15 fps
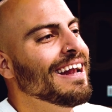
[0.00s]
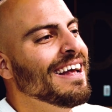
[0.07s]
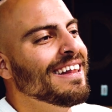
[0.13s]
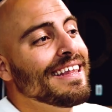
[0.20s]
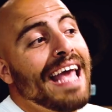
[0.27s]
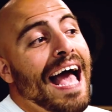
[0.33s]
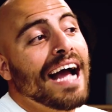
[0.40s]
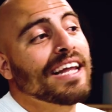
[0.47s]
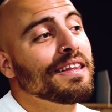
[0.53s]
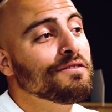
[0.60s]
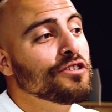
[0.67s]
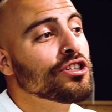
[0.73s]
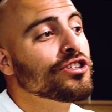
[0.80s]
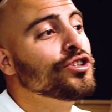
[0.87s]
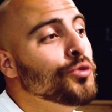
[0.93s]
that the
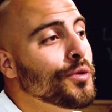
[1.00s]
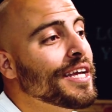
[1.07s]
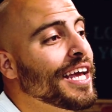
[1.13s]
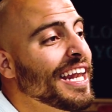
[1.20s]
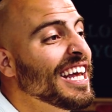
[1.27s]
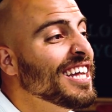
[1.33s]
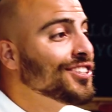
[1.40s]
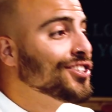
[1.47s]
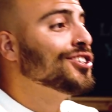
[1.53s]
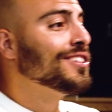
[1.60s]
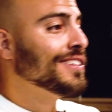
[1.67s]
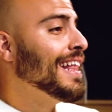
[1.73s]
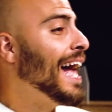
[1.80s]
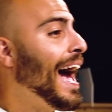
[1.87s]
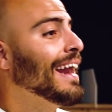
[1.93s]
act of just doing it is
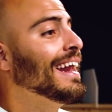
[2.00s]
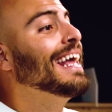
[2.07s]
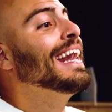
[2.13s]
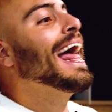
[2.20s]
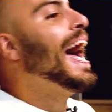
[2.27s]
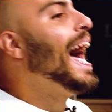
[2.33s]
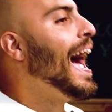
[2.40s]
just that, an